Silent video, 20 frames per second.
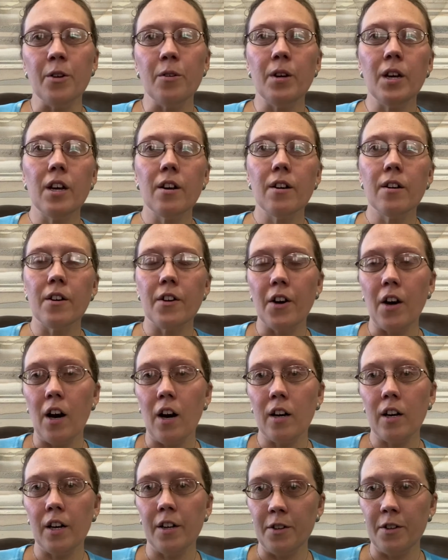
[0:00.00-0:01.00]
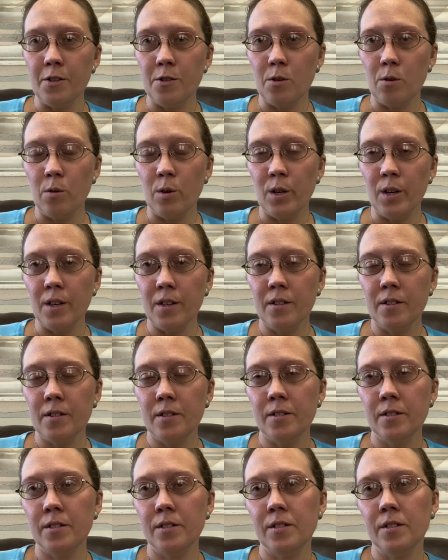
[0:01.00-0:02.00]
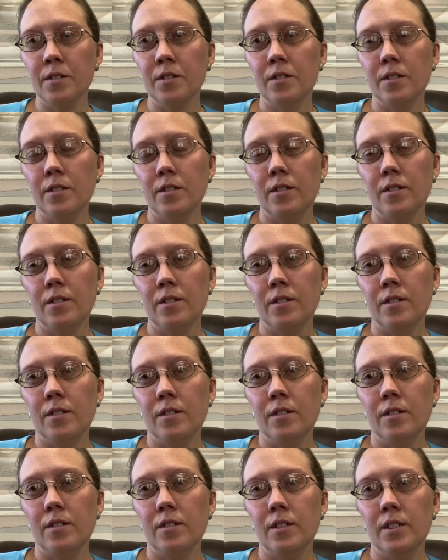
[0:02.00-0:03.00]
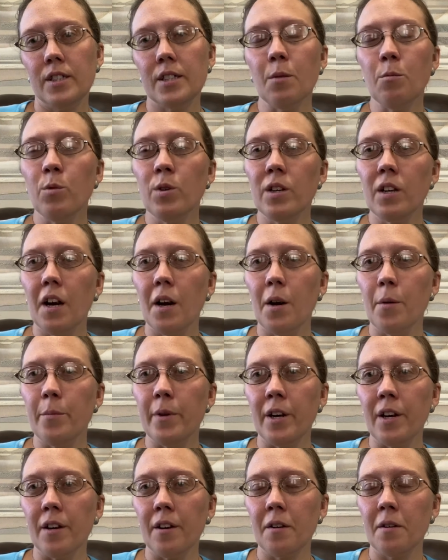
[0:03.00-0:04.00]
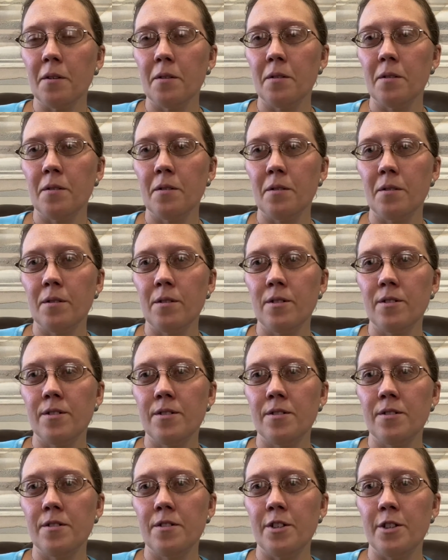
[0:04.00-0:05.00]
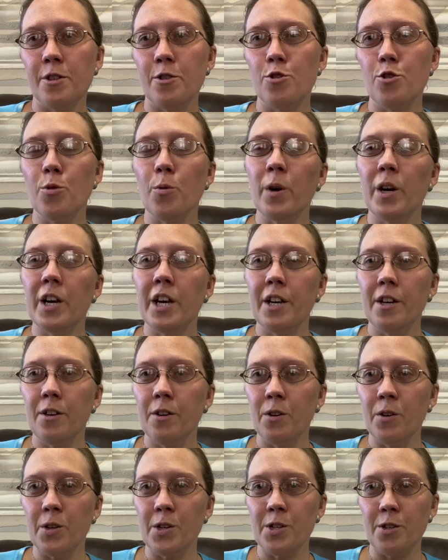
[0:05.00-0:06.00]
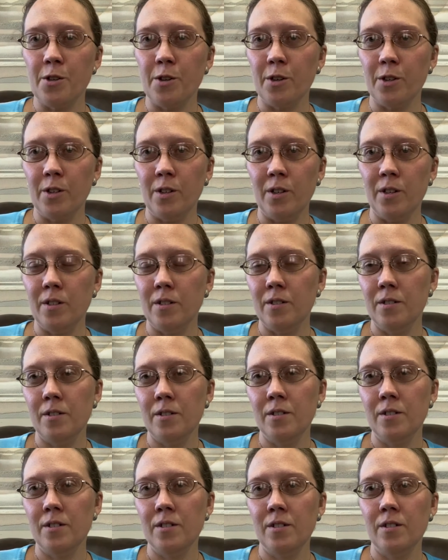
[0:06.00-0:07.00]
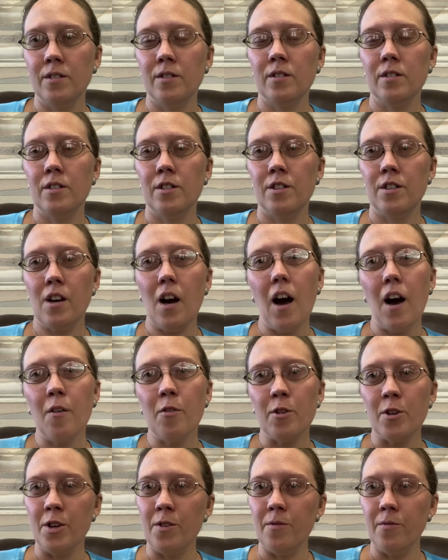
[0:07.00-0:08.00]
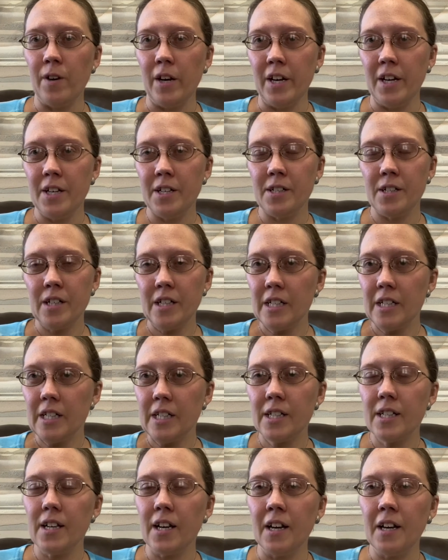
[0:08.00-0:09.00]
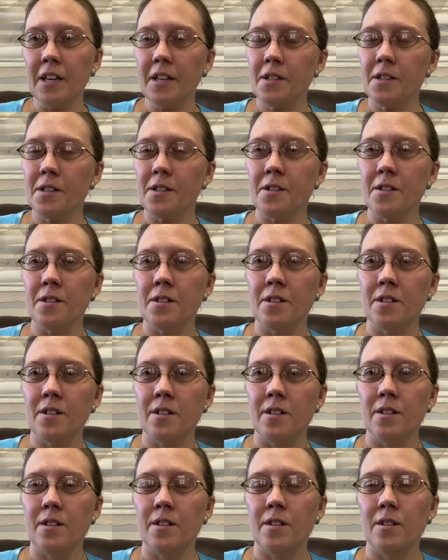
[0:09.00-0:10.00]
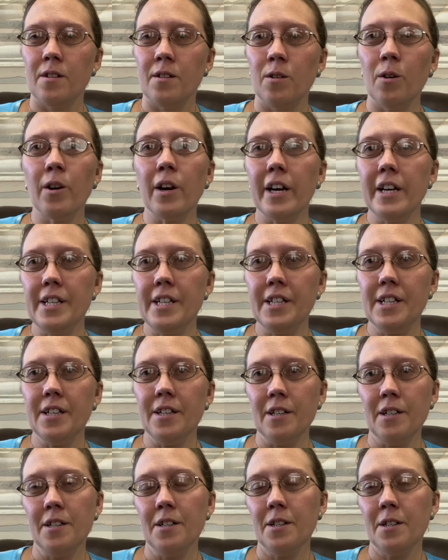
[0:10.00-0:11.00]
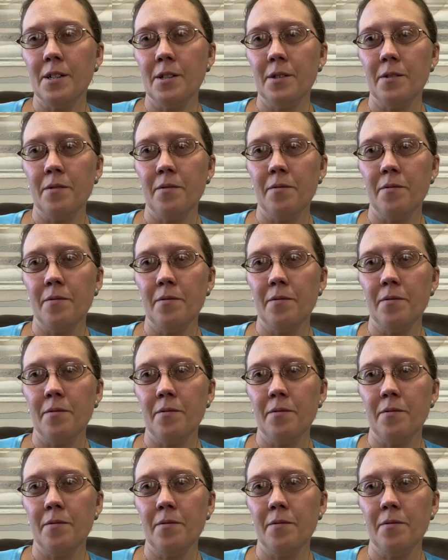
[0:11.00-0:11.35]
hear a knock on the door, someone coming to join your circle, to offer advice, insight, or ideas.